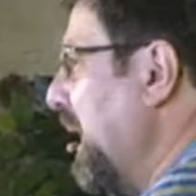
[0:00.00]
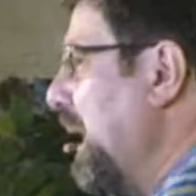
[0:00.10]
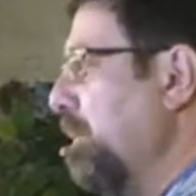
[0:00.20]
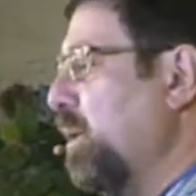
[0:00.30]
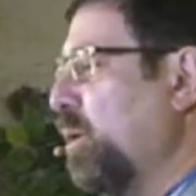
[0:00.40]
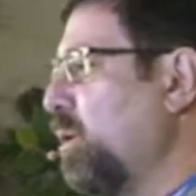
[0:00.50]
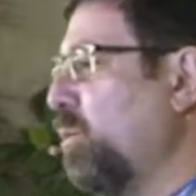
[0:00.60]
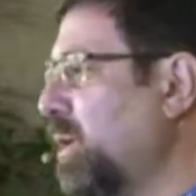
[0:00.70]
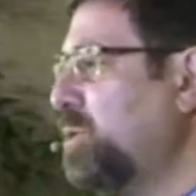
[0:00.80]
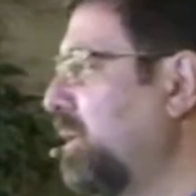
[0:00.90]
not murder?
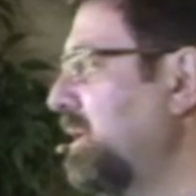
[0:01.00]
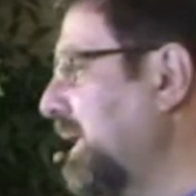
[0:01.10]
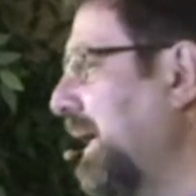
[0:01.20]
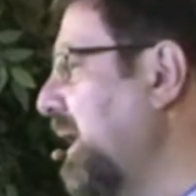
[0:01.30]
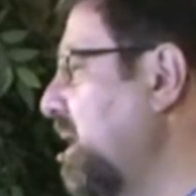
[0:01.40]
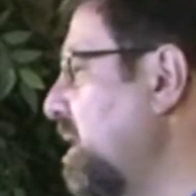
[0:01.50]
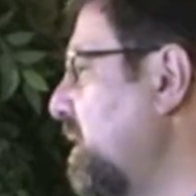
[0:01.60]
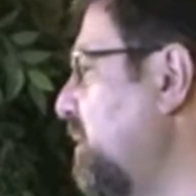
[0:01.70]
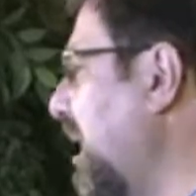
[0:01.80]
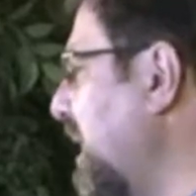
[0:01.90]
Which ones can't
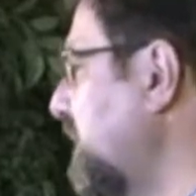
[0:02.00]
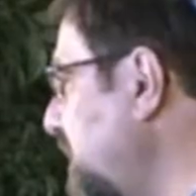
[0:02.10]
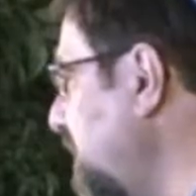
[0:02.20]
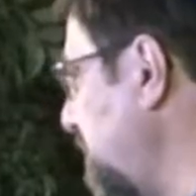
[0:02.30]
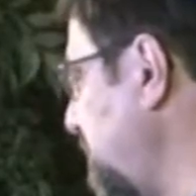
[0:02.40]
you not do?